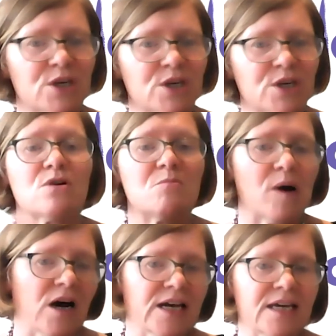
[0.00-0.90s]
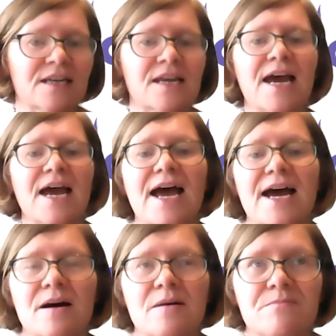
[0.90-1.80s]
how you combine
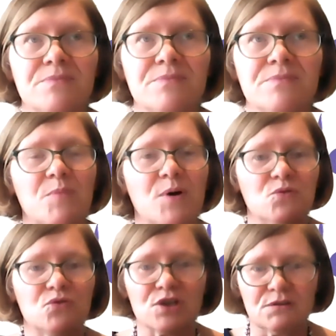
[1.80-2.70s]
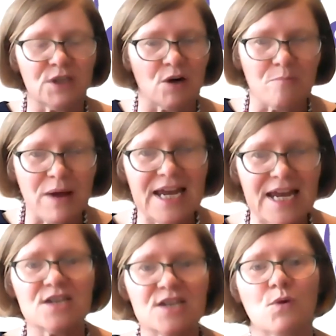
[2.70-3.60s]
um, both you know
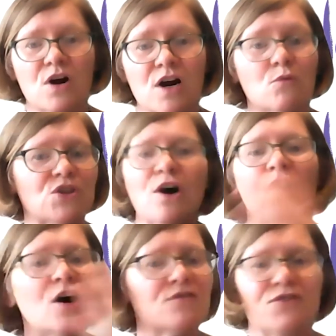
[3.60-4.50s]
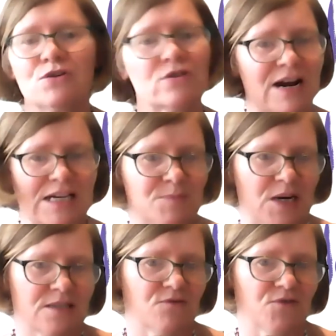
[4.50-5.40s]
paid work with all of the other
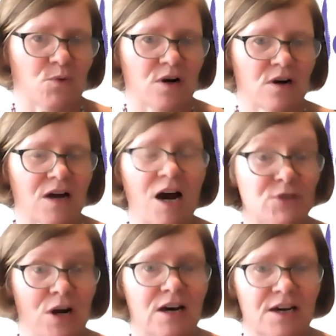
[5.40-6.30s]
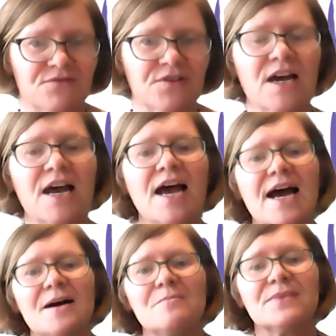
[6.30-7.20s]
aspects of your work of your life
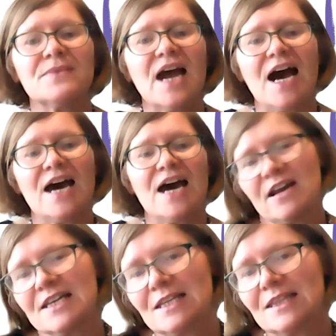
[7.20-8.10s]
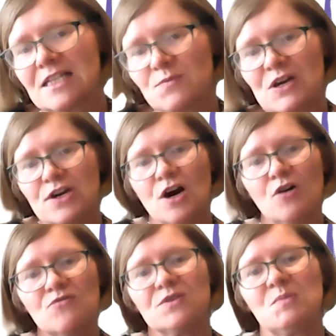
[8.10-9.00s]
um, and, and i think that's why the
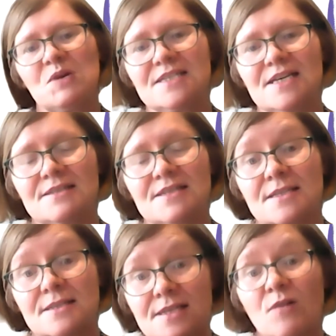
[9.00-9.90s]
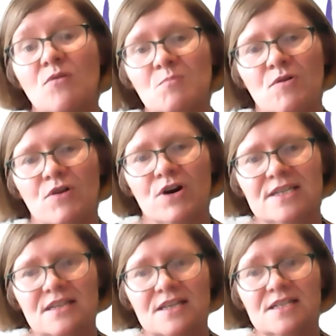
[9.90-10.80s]
covid piece is is so
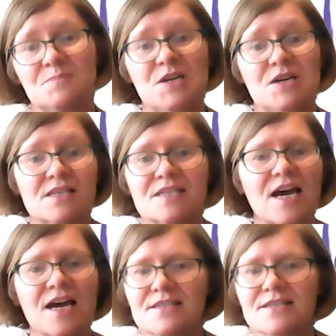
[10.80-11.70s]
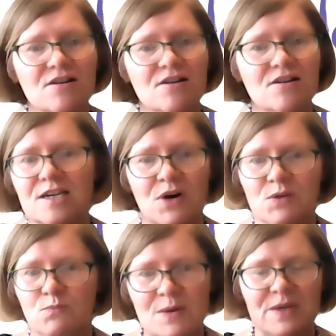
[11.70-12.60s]
important in this because certainly
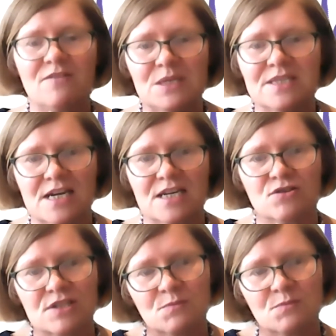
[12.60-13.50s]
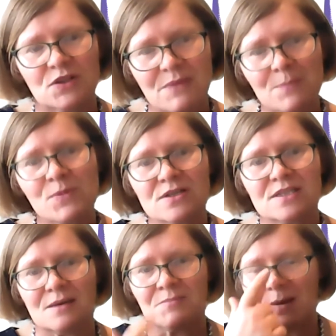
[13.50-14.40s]
what women have been saying to us and what the
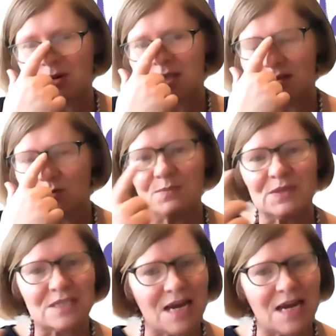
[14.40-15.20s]
members members of the women's